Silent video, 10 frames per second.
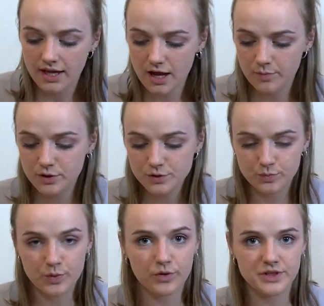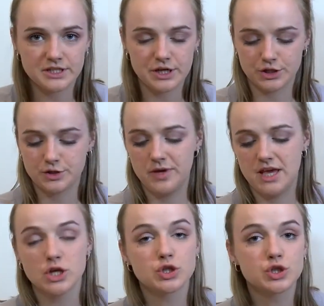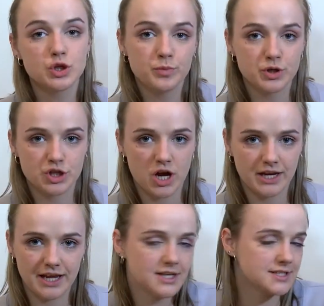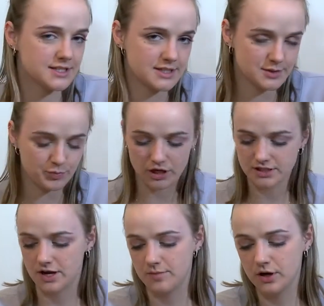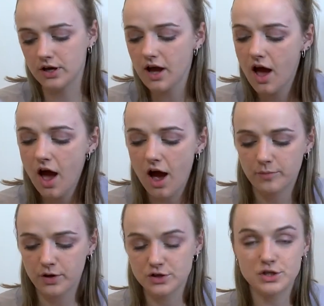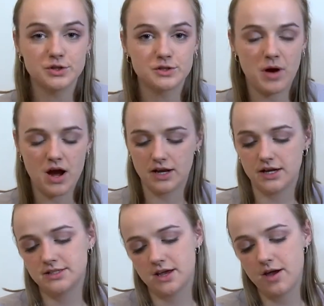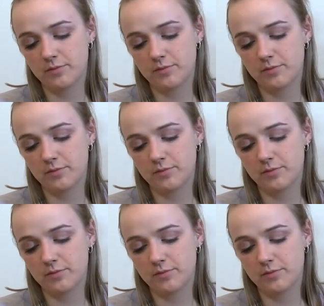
Now, because we want this look to be super shiny, because it's a springtime look, I'm going to use some highlighter.